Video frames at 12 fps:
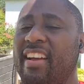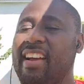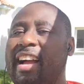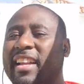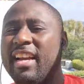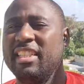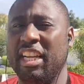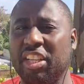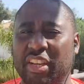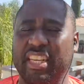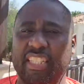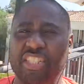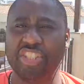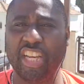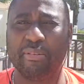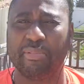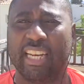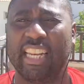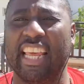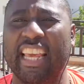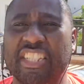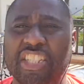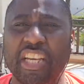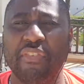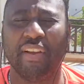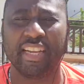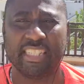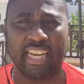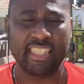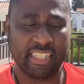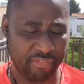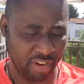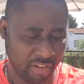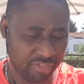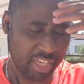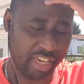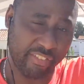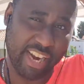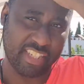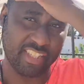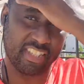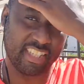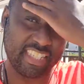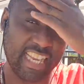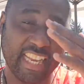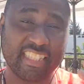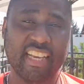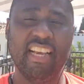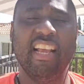Hi guys, how you doing? This is James Adeleke, Chief Executive of Generation Success.